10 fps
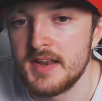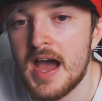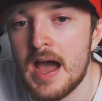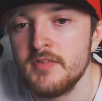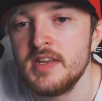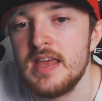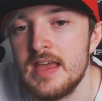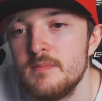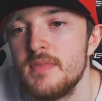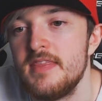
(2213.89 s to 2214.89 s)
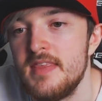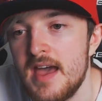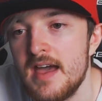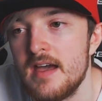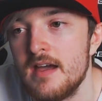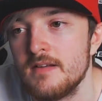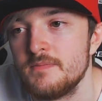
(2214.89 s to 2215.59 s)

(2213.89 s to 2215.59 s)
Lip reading: having him there